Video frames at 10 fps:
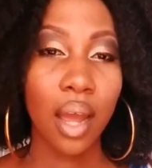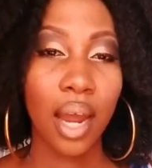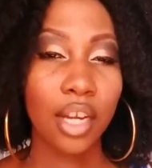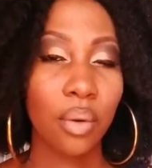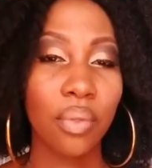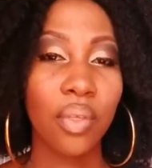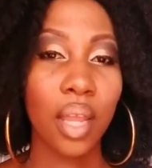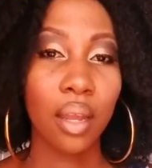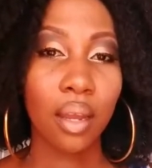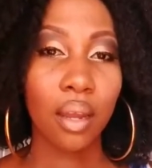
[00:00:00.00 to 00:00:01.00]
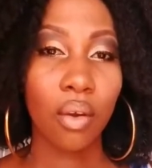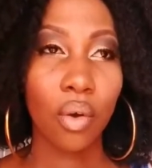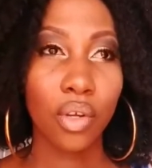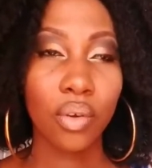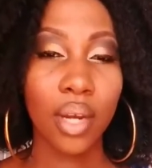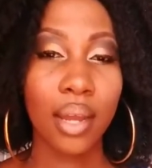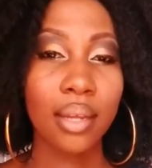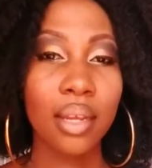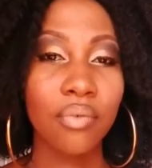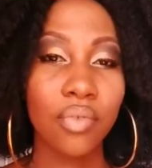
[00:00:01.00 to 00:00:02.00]
And you think, or you're
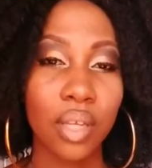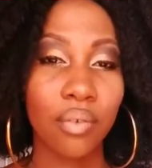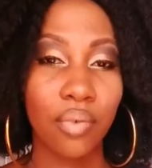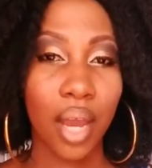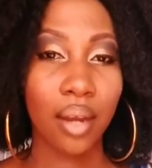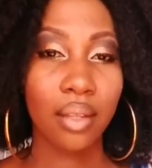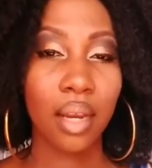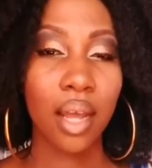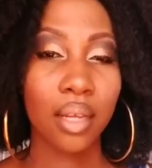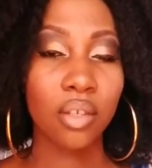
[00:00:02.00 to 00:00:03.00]
naive to the fact that that's